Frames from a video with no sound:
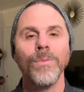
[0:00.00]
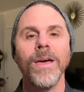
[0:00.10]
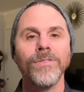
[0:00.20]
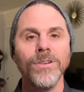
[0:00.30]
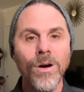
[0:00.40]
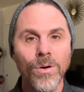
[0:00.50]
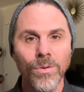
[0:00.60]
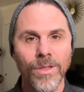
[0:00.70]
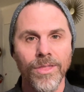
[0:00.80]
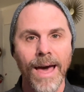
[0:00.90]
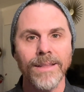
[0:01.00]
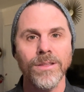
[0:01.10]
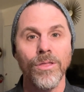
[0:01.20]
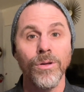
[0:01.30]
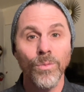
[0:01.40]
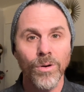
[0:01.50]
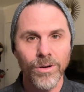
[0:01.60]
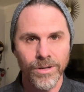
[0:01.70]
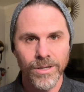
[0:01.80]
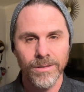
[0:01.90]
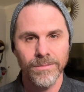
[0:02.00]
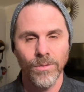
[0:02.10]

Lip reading: And we have to know that the word,